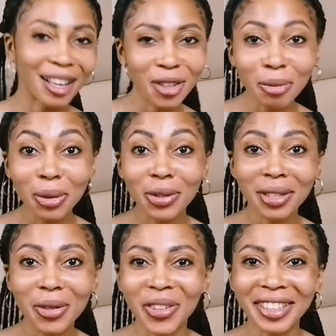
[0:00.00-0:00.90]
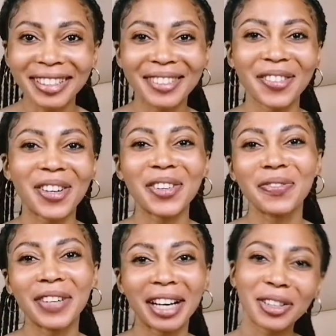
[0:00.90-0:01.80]
Hello beauty queens,
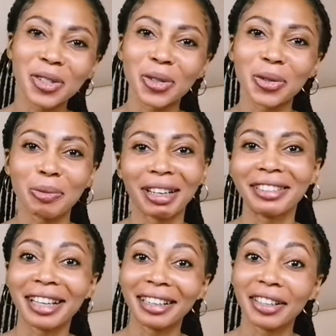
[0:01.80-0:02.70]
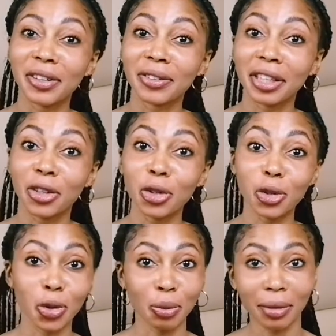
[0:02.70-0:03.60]
welcome back to my channel. Thank you
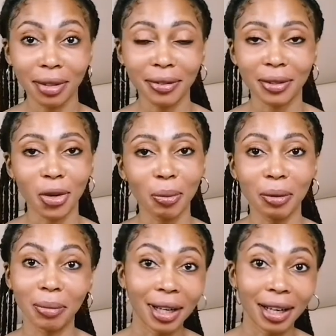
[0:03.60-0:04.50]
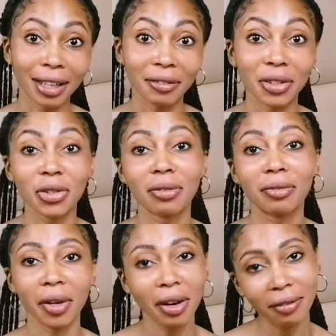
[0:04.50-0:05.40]
so much for stopping by. If it's your
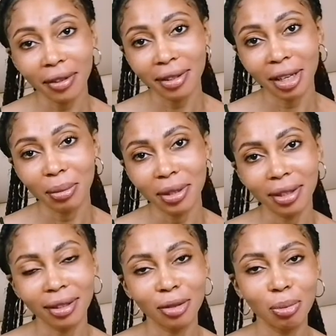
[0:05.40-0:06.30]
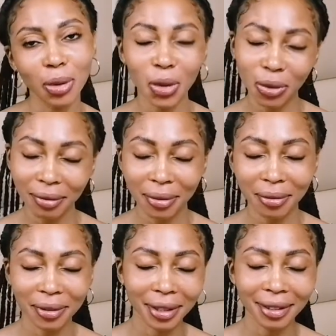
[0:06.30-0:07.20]
very first time seeing this beautiful
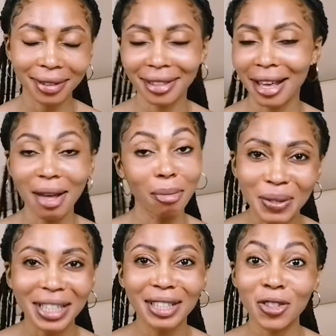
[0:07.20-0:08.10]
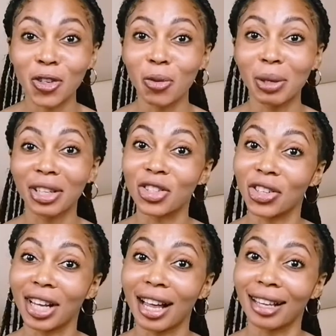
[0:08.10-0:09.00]
face, please do not make it
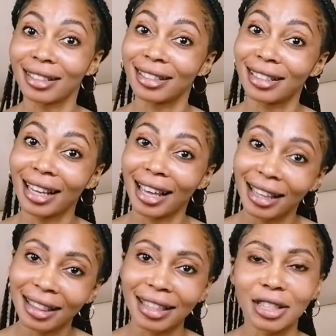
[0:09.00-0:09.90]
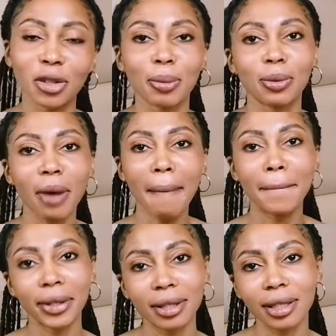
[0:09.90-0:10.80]
your last. Hit the
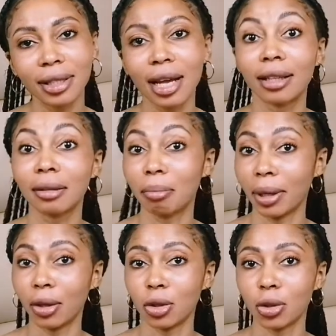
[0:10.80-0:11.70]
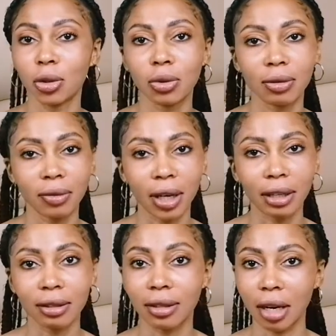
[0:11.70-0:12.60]
subscribe button and the bell so you're
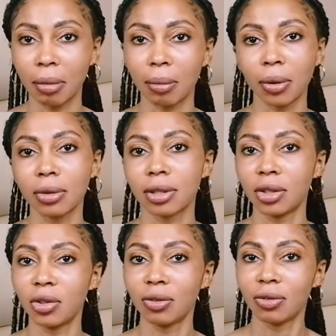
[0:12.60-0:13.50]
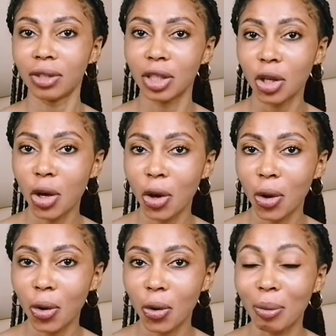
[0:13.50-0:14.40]
notified each time I post a new
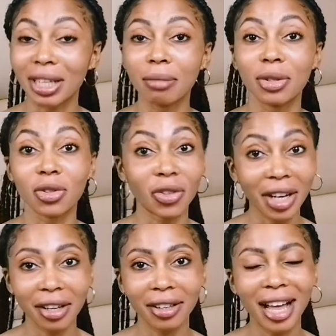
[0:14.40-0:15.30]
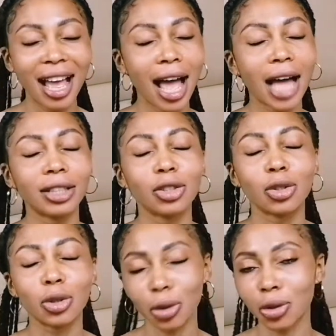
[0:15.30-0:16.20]
video. My name is Ryle and
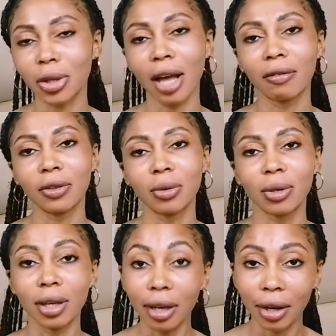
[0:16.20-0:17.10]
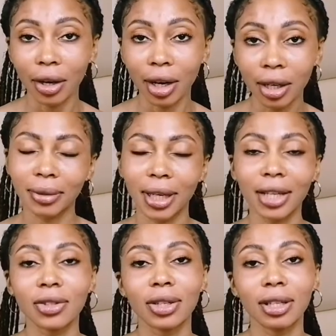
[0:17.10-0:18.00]
it's good to have you here.
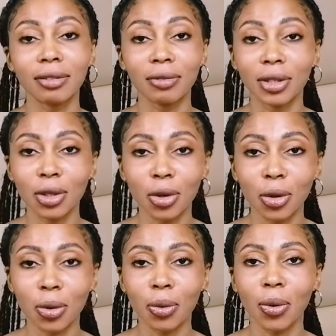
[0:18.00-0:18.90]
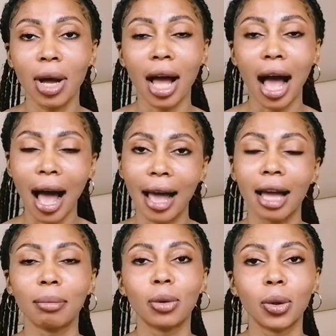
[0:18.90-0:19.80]
In today's video, I
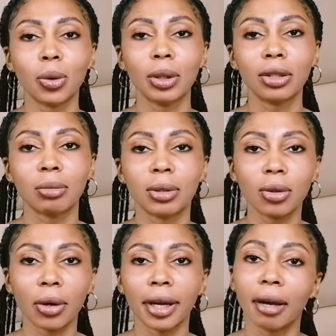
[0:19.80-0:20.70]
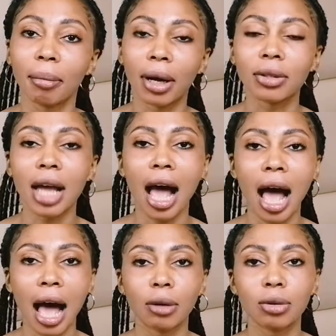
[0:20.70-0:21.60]
am going to be talking about
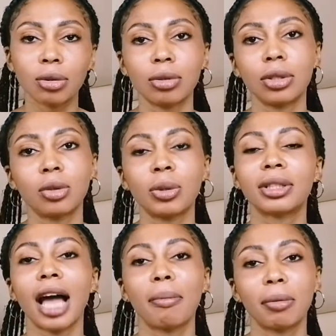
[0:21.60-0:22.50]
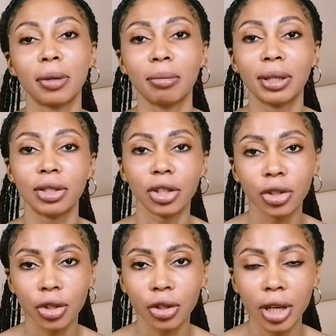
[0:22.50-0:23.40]
how to deal with
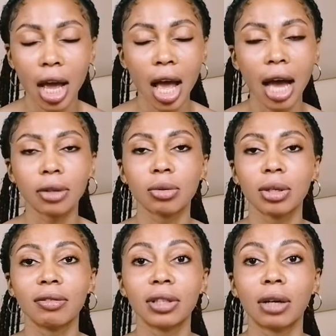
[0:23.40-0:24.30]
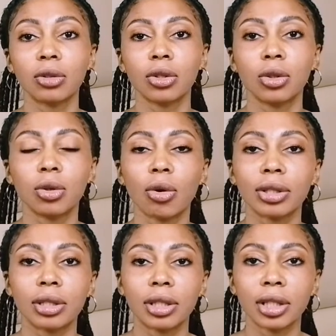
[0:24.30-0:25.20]
hyperpigmentation, how to even out your
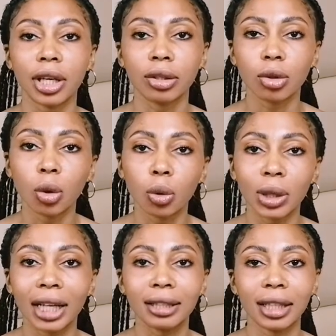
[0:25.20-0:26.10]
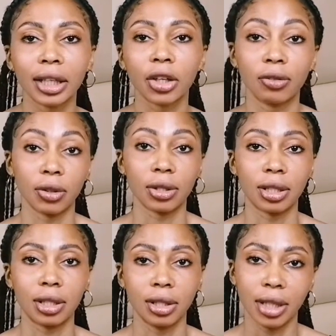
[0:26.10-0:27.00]
skin tone and take care of your
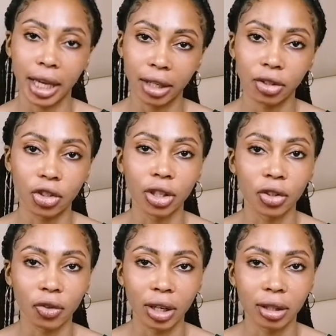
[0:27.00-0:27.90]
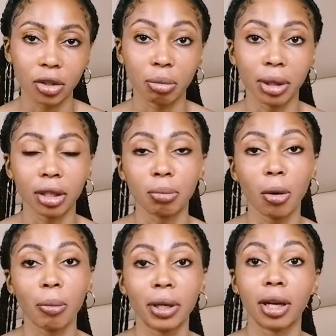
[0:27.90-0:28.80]
skin generally to make it
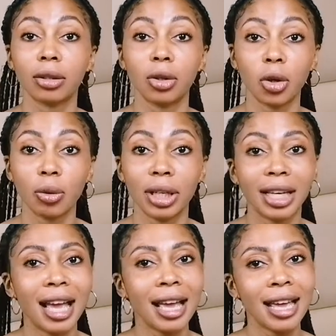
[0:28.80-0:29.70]
popping and glowing.